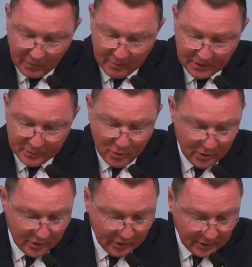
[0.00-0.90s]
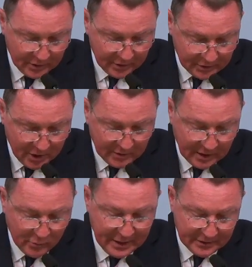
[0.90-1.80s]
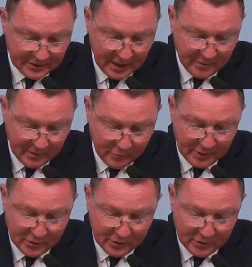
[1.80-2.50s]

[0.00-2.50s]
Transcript: much more shall not we escape if we